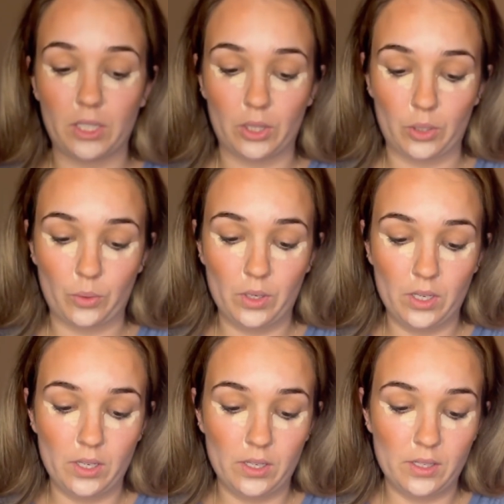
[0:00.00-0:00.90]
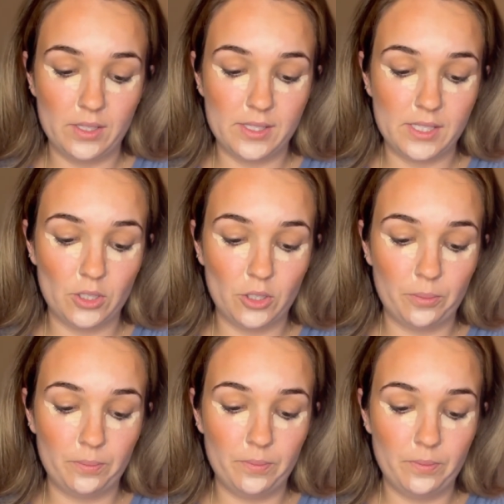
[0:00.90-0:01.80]
Glow
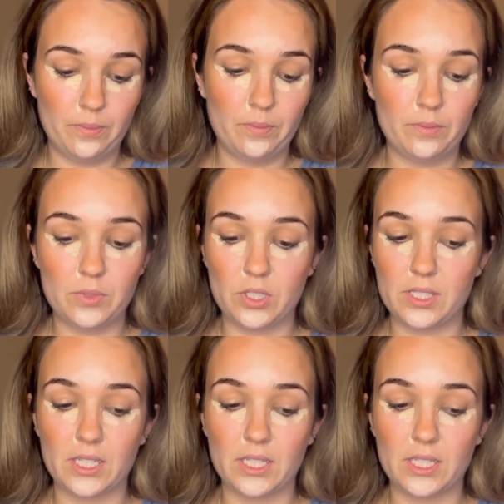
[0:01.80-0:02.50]
Serum just